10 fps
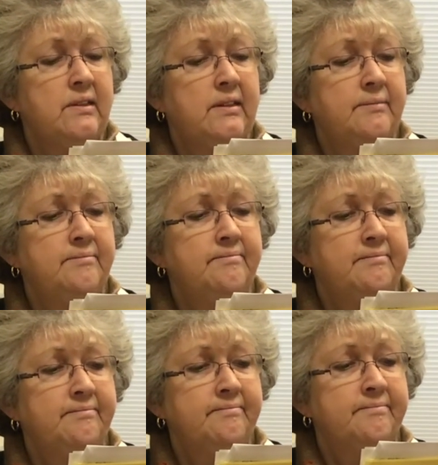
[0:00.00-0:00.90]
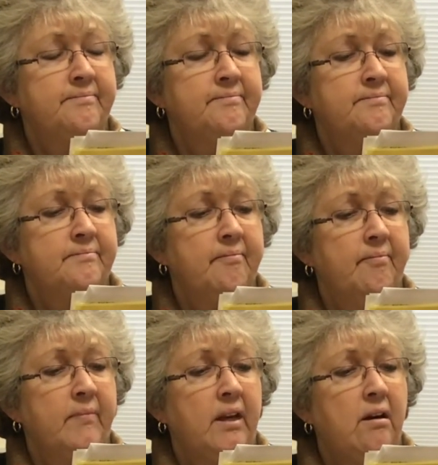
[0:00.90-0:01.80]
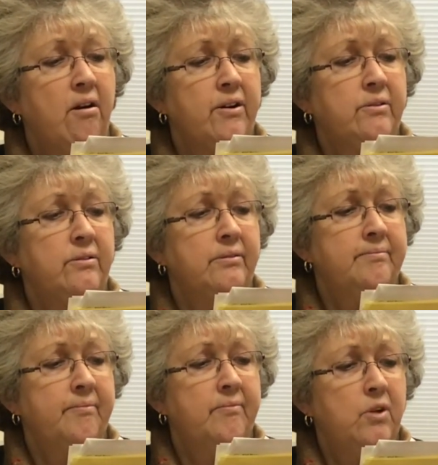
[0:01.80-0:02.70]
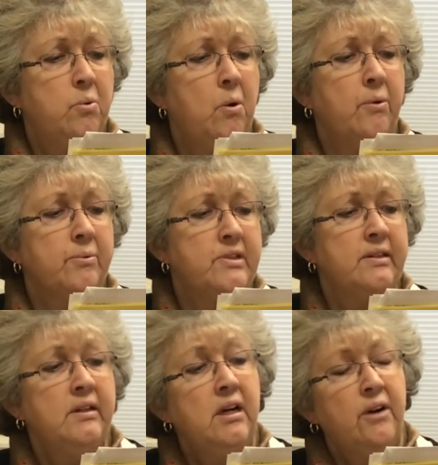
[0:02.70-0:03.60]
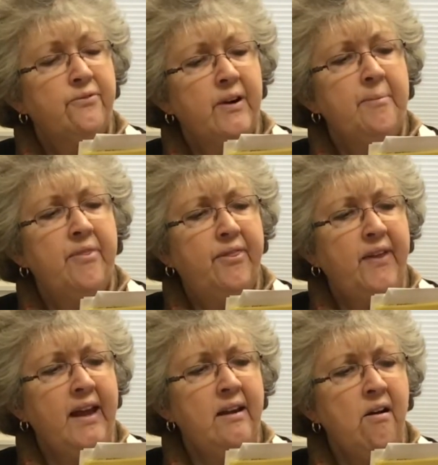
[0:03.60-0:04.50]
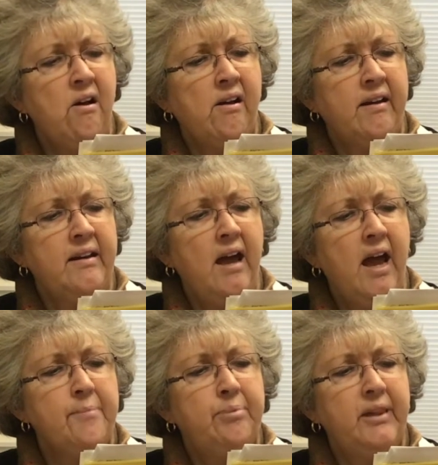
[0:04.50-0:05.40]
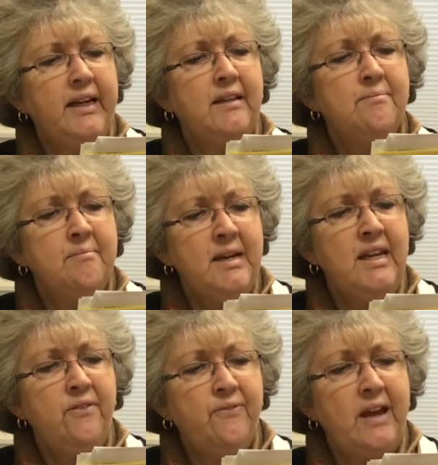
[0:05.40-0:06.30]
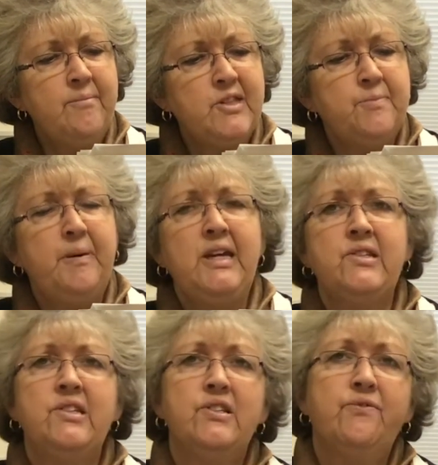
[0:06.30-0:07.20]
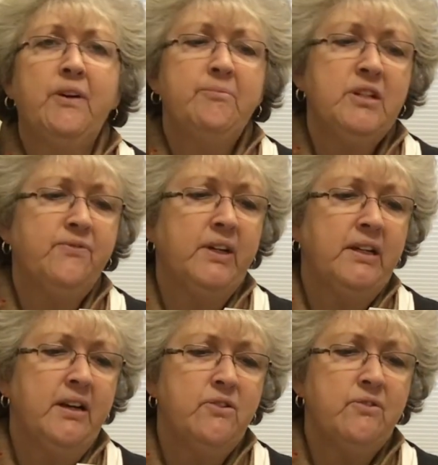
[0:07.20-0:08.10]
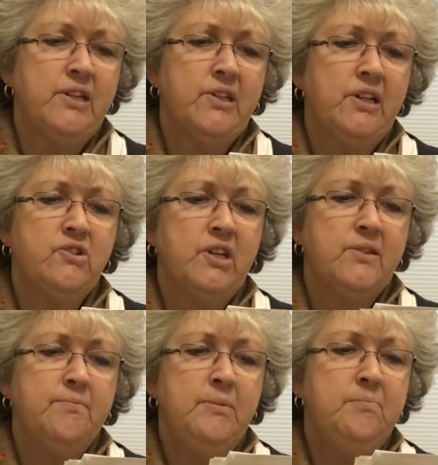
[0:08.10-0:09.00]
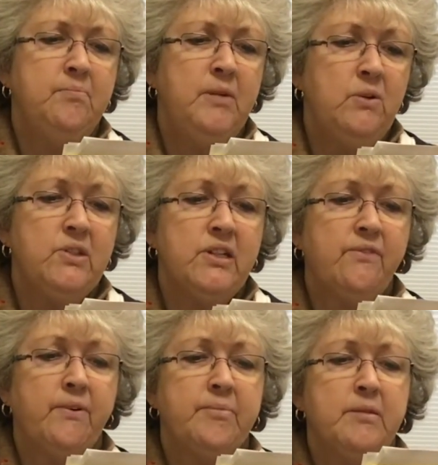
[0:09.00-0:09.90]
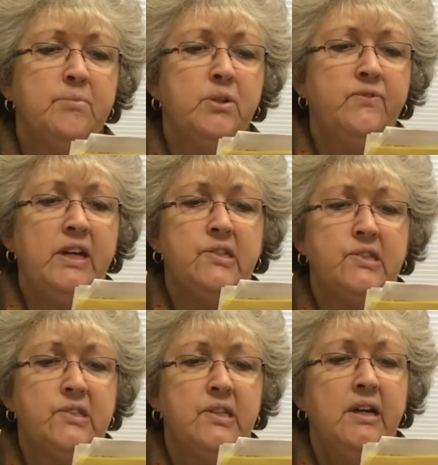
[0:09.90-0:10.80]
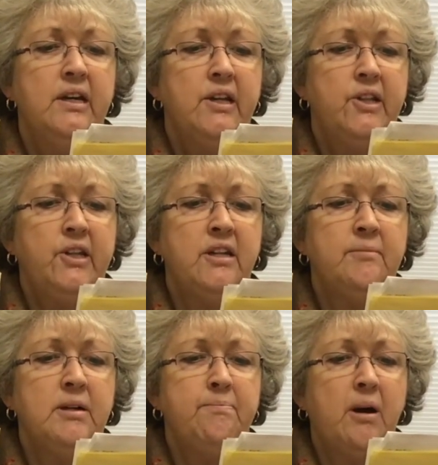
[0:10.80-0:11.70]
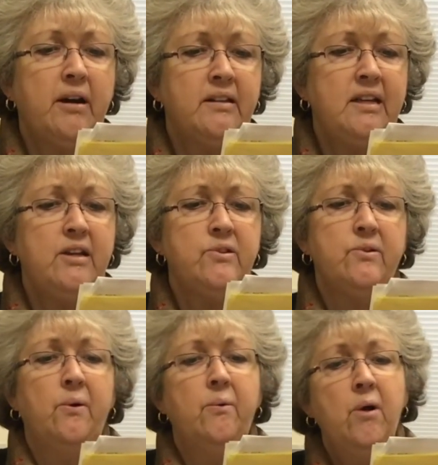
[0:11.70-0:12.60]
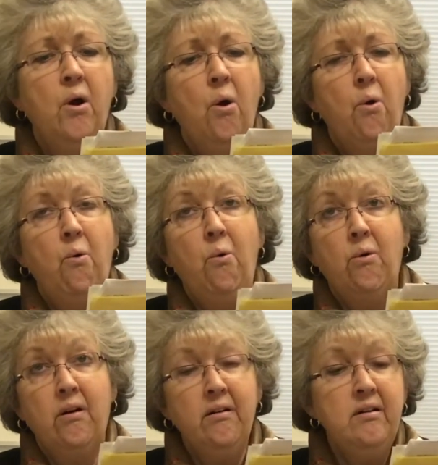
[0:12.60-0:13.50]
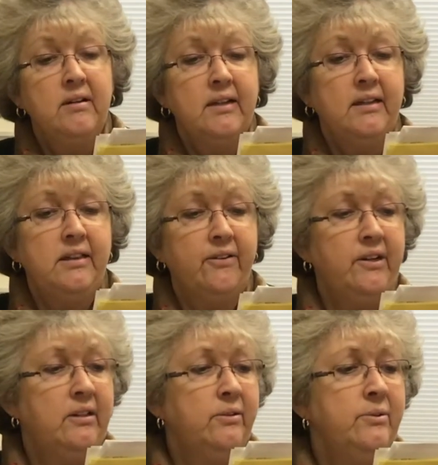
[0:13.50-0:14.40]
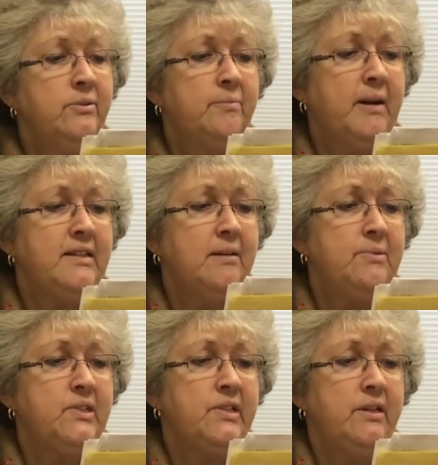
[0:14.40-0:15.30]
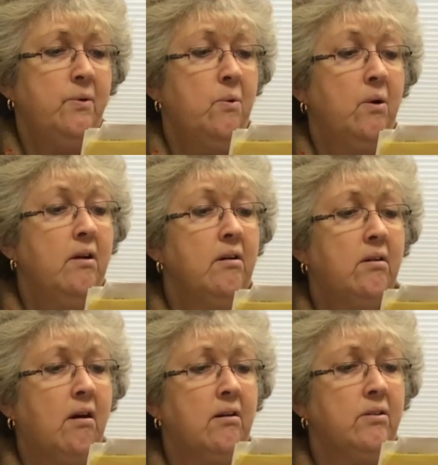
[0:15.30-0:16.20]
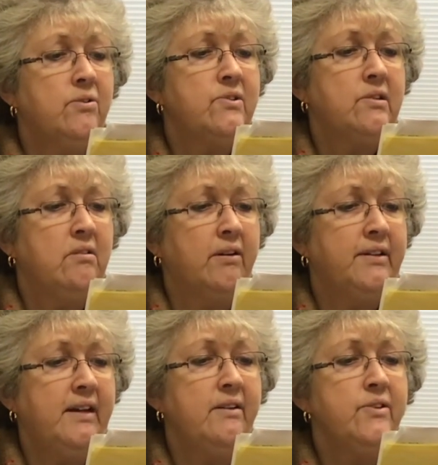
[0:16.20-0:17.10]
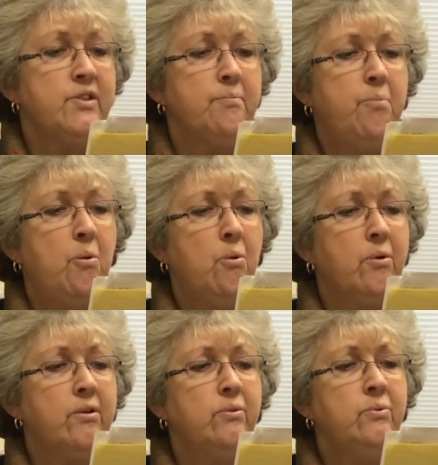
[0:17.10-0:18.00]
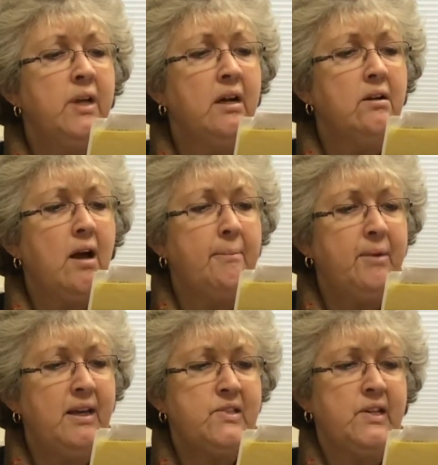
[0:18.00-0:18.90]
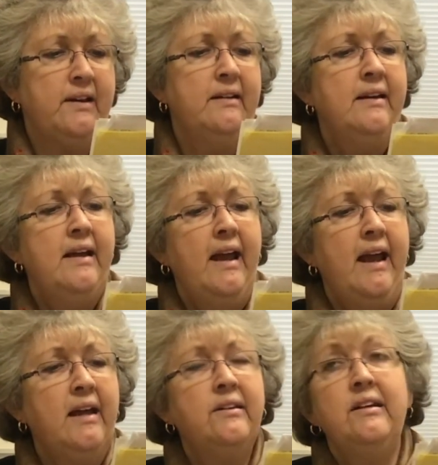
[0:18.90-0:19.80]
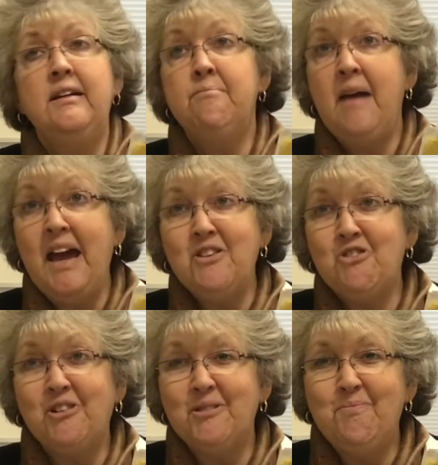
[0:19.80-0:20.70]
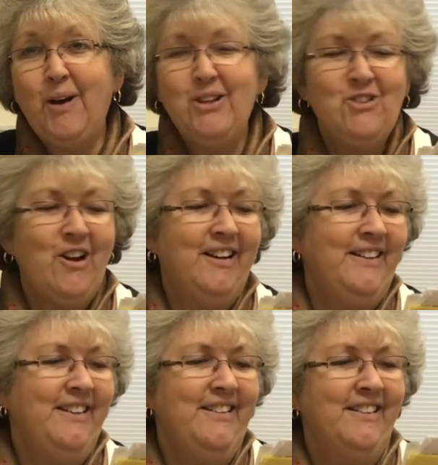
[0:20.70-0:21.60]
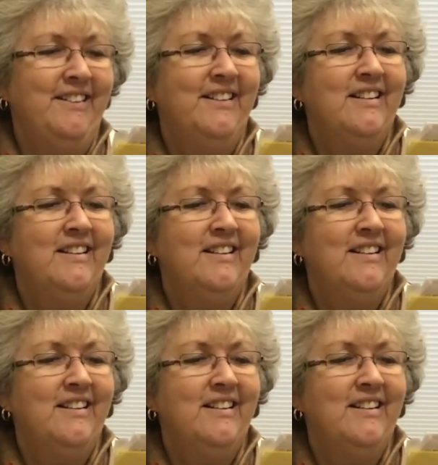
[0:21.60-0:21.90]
um, article, quote, from then on, I played many famous pieces from different countries, such as music from the movies Cinema Paradiso, or Clair de Lune by Debussy, or Carlos Gardel's Por una Cabeza, and Imagine by John Lennon.